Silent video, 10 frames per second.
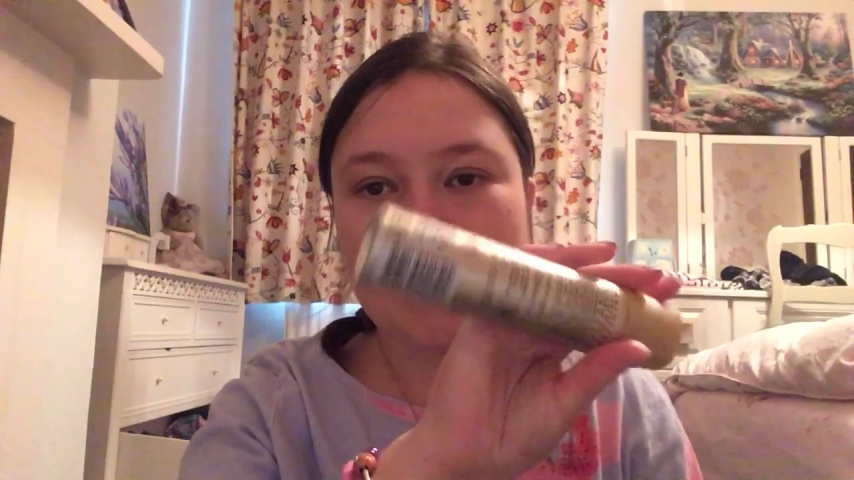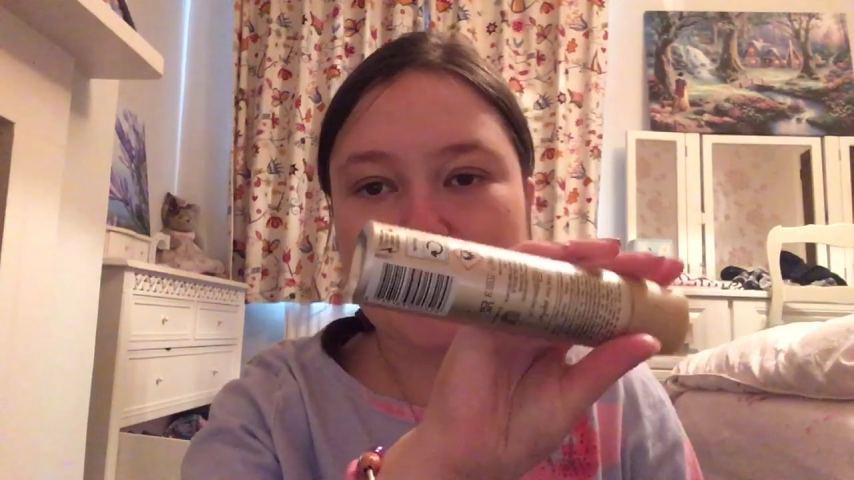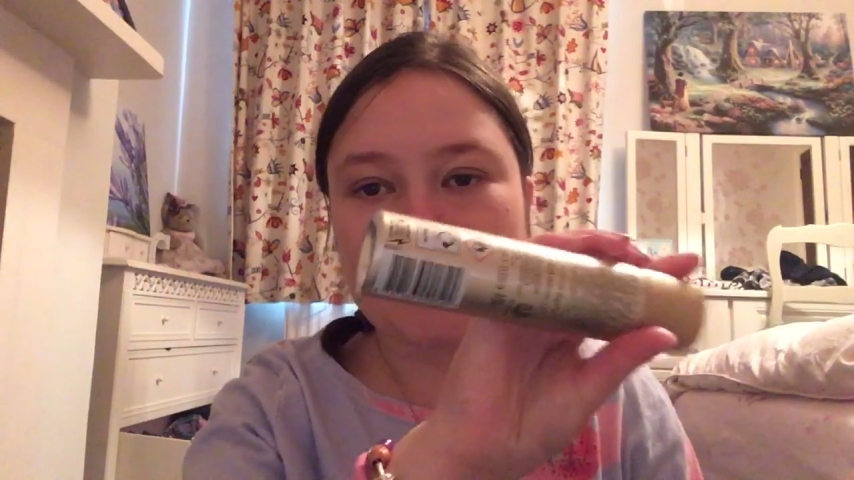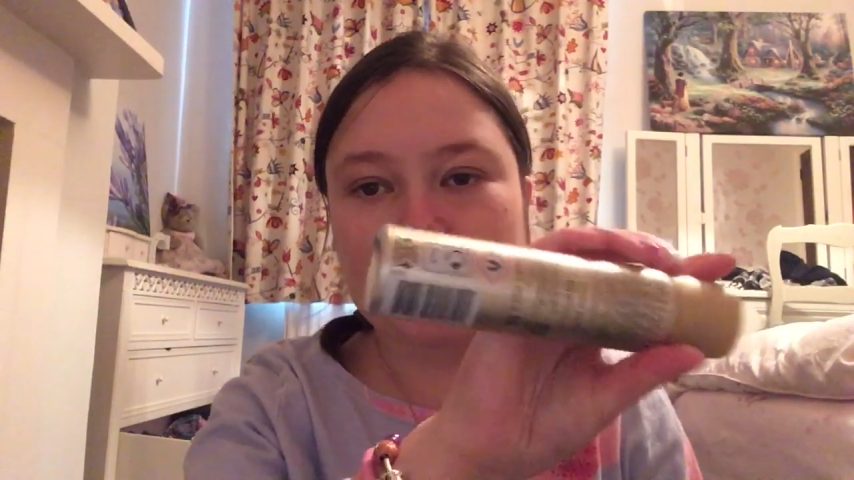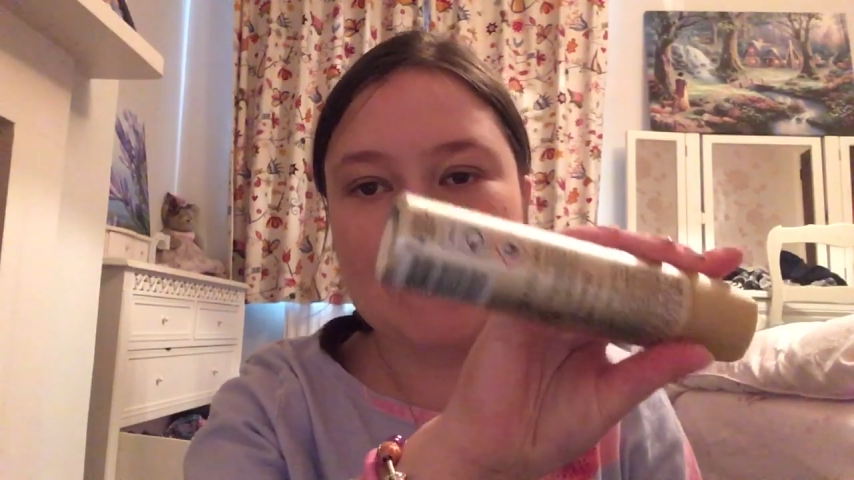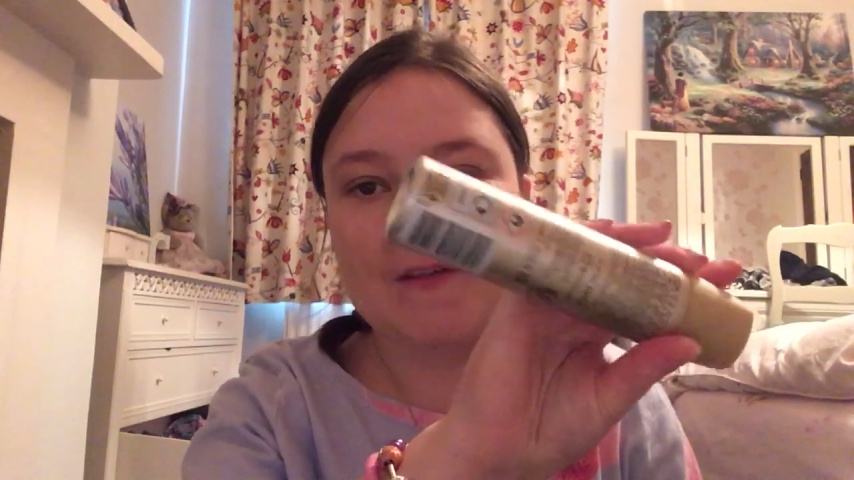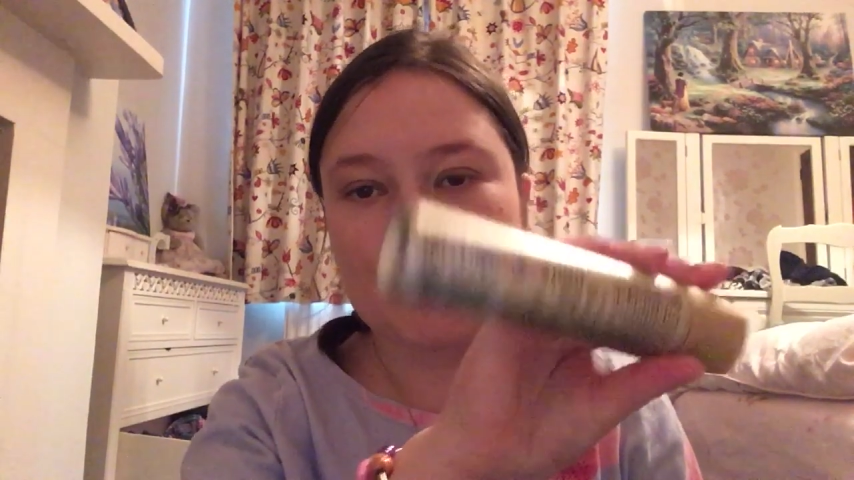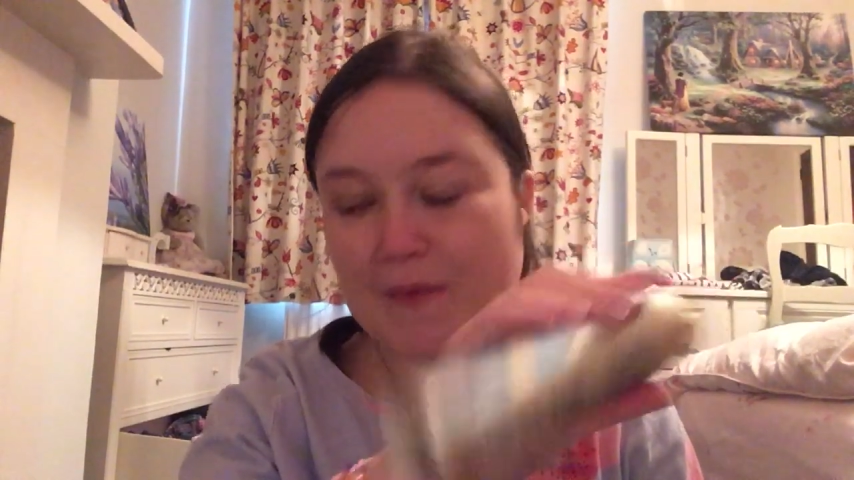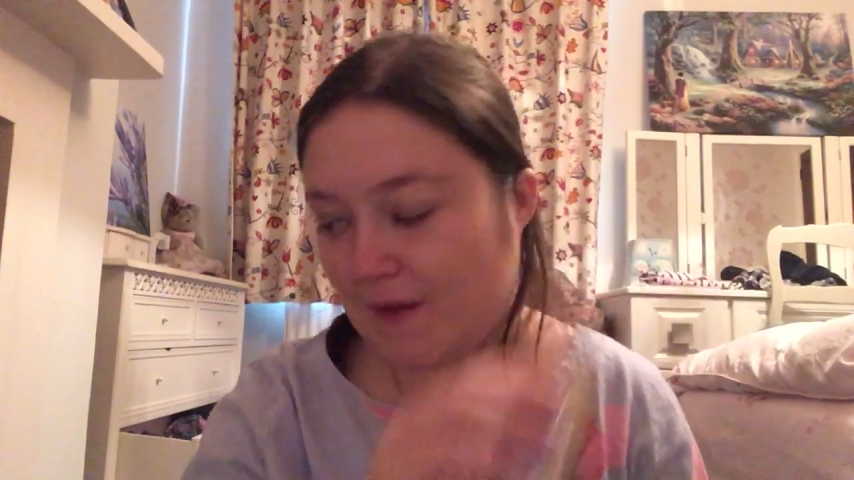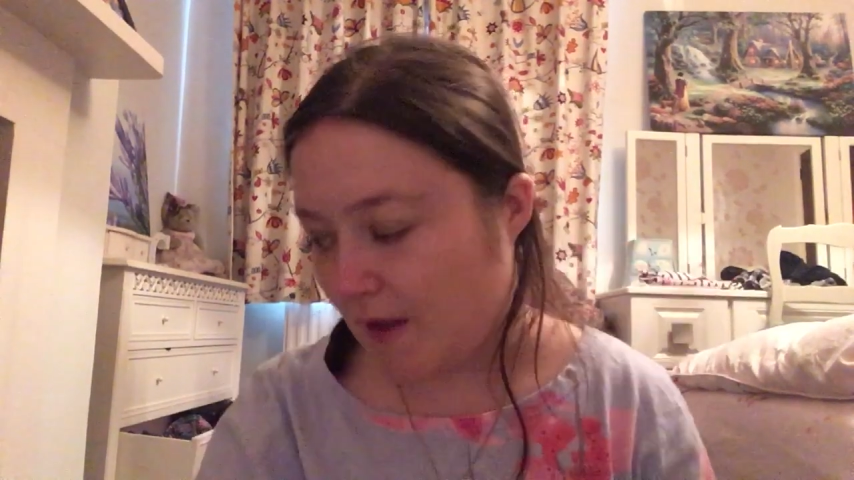I got this
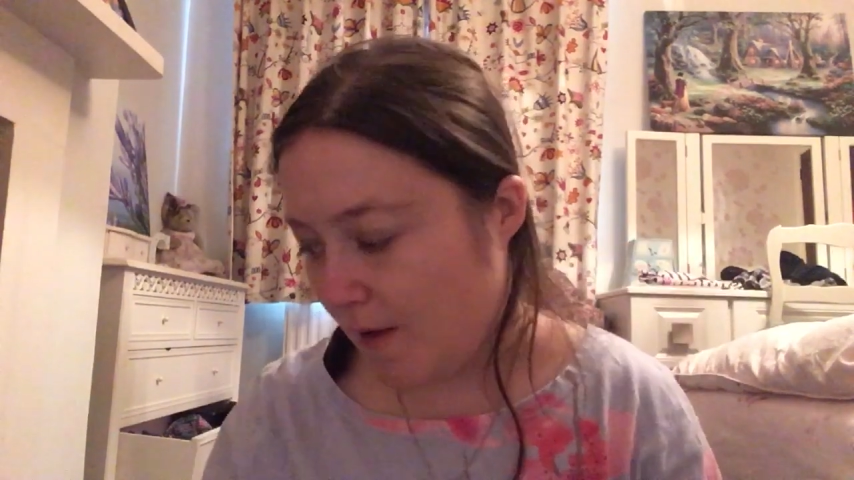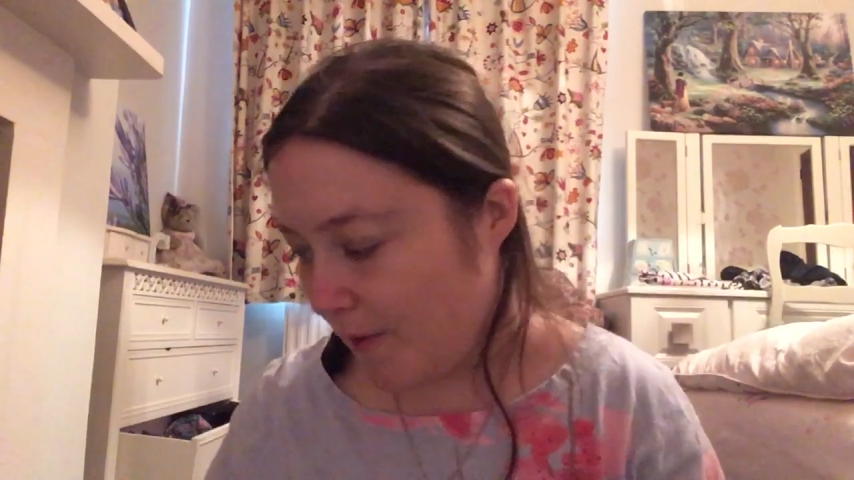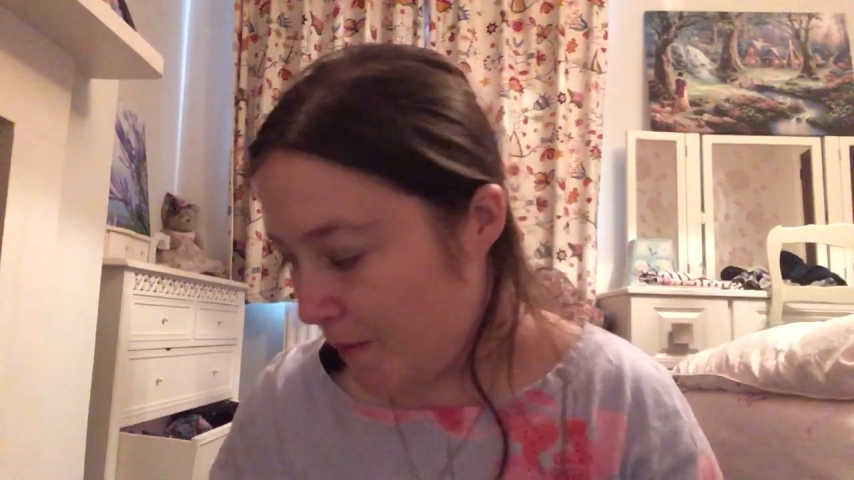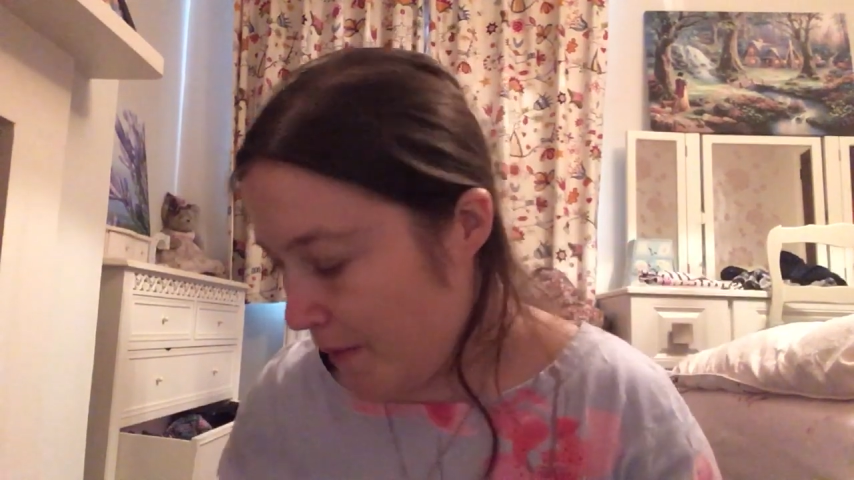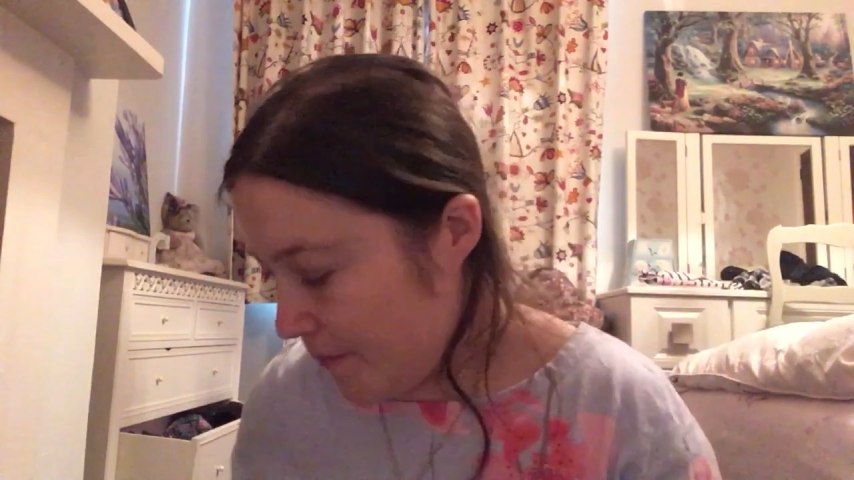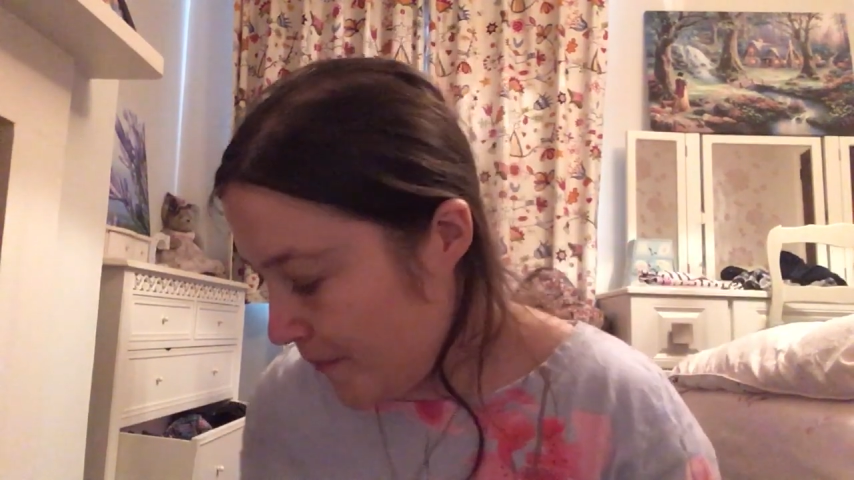from the co-op.